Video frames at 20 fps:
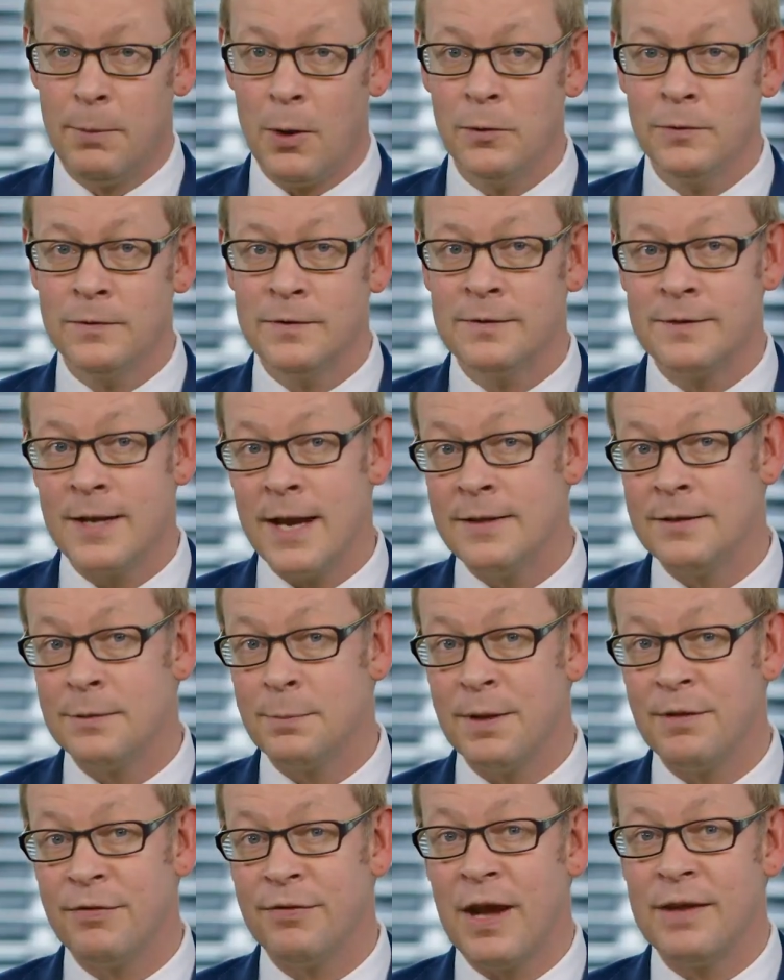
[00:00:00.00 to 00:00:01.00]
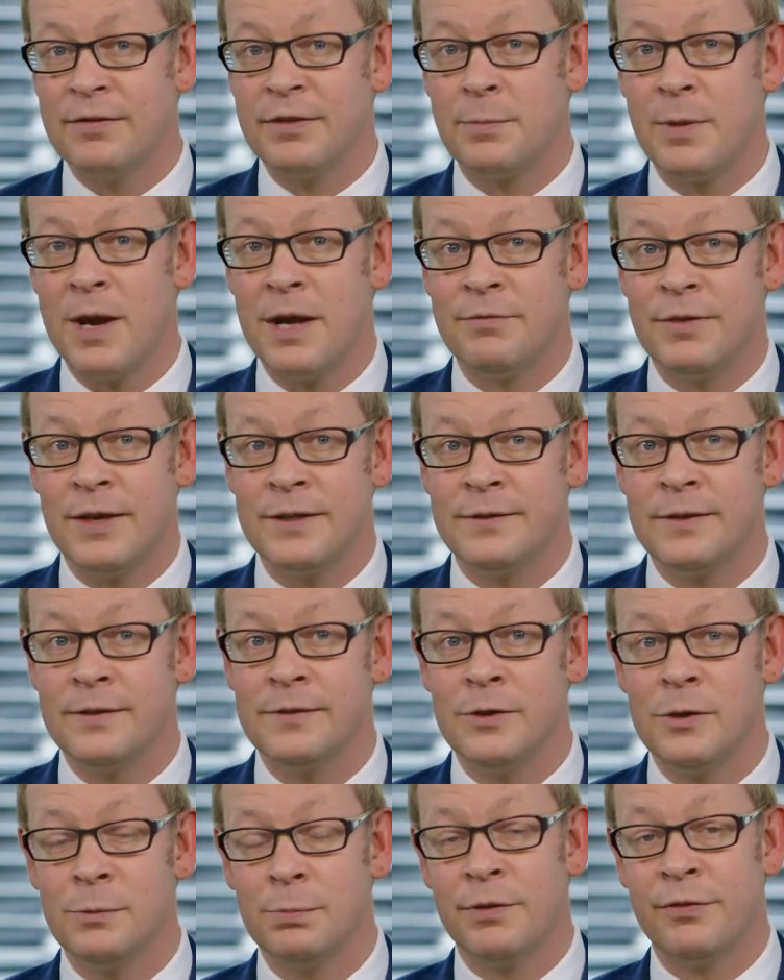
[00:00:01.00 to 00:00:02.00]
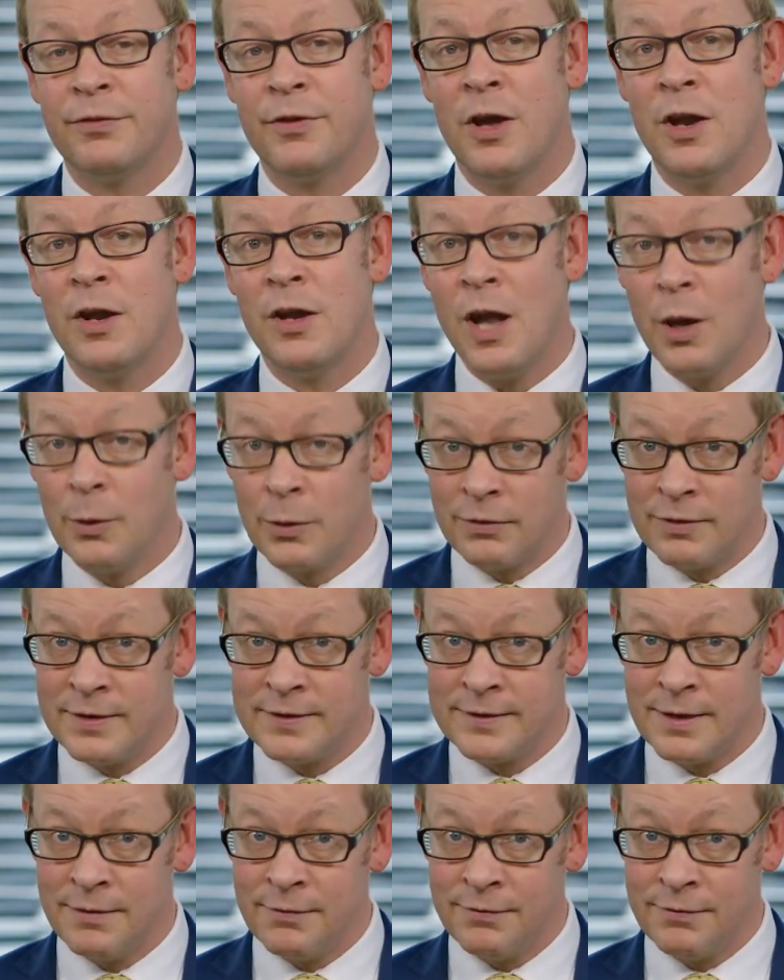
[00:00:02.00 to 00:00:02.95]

Bonds tend to be favoured by investors who prefer lower risk